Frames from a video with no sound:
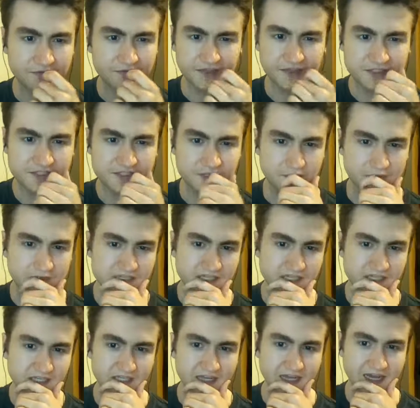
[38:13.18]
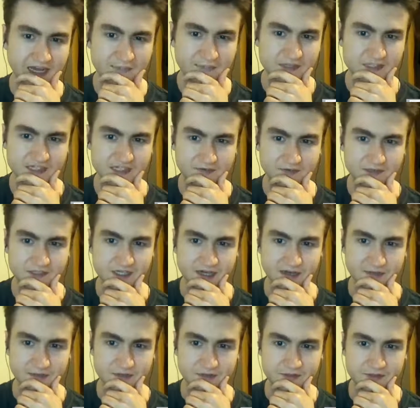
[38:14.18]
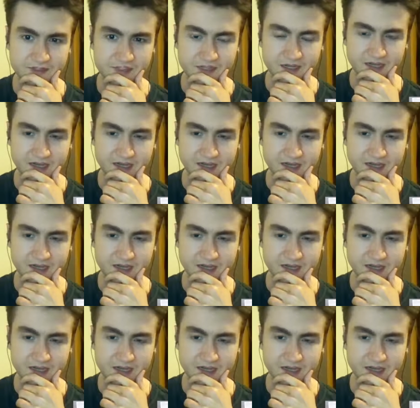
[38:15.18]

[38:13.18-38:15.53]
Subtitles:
think so, because it happens every time there's an I.